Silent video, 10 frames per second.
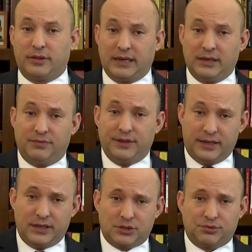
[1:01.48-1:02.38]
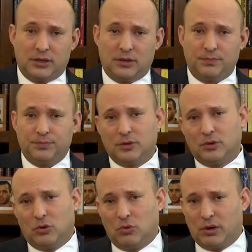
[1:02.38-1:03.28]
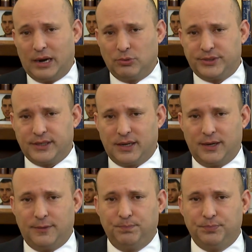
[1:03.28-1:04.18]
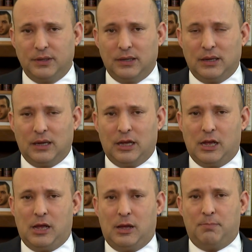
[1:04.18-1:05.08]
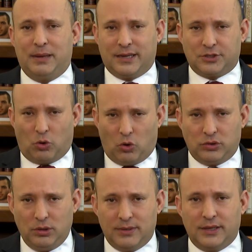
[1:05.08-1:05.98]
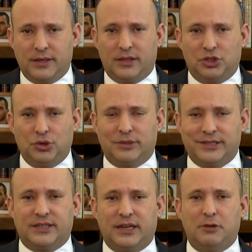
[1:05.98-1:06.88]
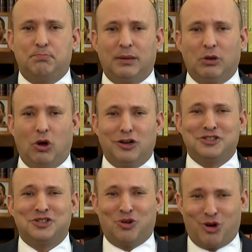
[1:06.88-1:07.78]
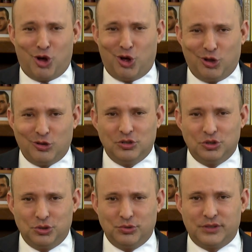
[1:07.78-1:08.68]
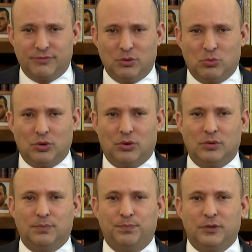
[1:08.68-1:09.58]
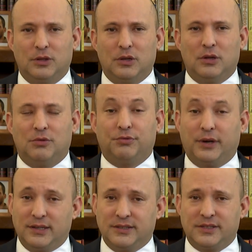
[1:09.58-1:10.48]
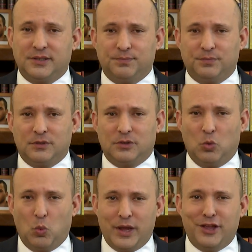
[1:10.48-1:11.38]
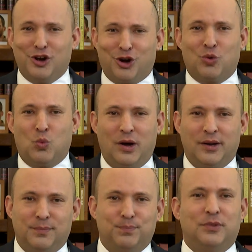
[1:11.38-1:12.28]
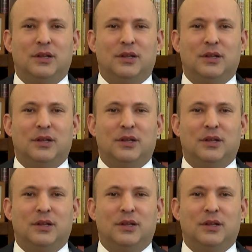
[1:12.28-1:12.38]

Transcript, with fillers: they live in Israel or outside. Because ultimately, the Jewish state belongs to all Jews of the world. Friends, we are one.